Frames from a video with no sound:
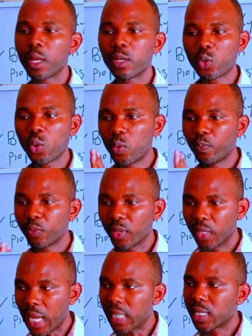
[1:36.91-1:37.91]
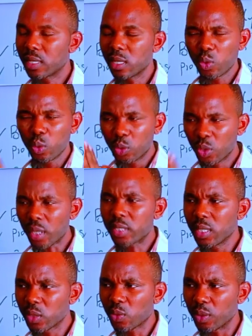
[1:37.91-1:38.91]
So that is it. So you
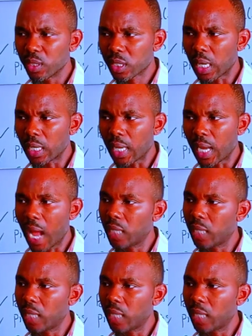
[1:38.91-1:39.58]
just need to understand that.